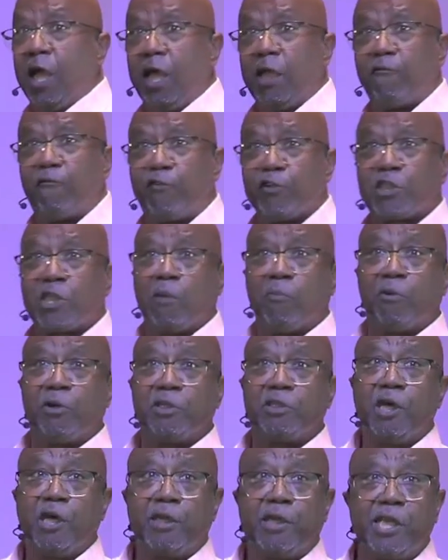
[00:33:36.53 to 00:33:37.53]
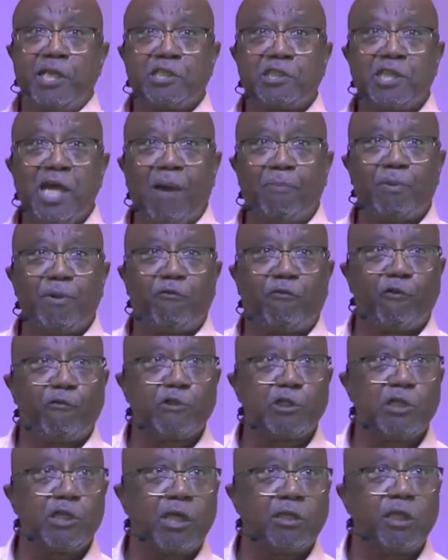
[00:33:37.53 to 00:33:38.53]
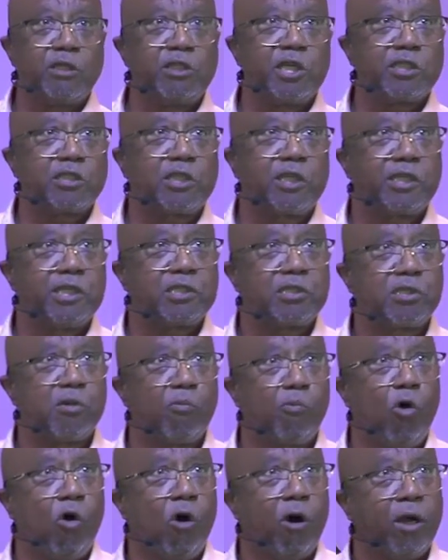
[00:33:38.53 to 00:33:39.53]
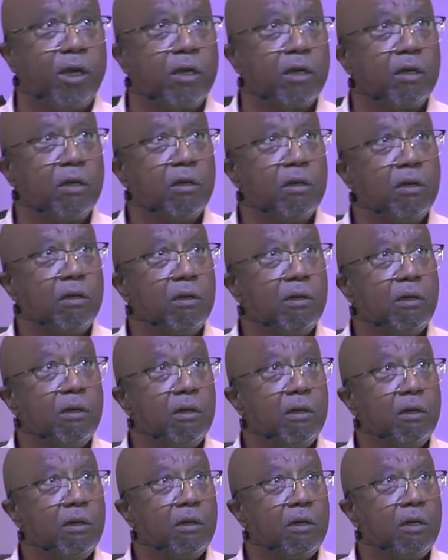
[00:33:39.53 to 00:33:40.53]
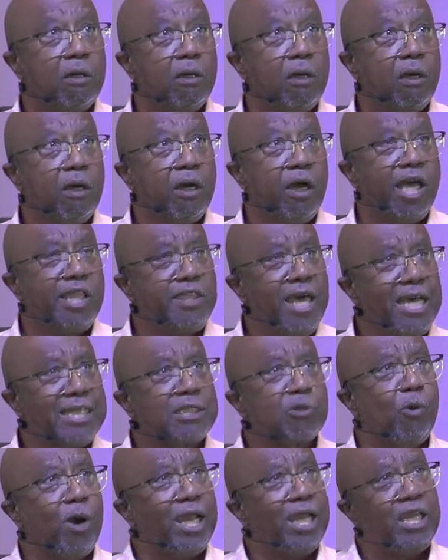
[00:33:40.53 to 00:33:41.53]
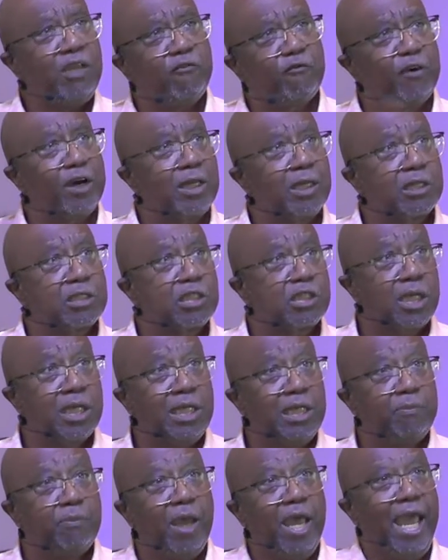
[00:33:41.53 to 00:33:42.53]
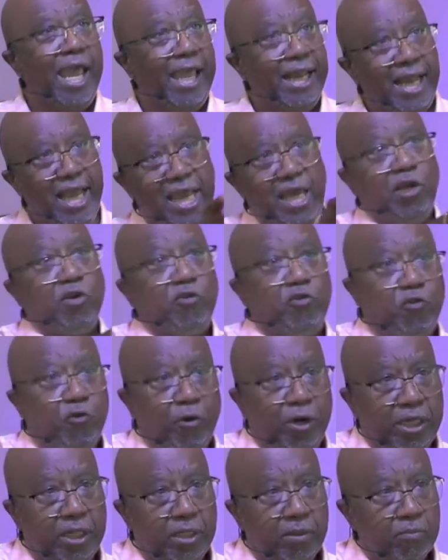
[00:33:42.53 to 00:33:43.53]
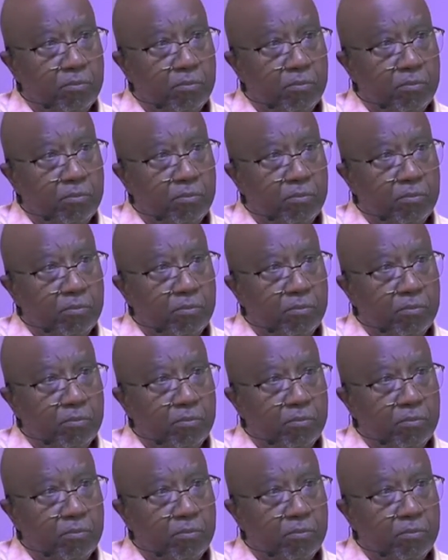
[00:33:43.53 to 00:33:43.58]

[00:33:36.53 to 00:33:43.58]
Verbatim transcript: And for some reason, they stopped if it was nothing just to get some water. And that's where he fell asleep and had a dream.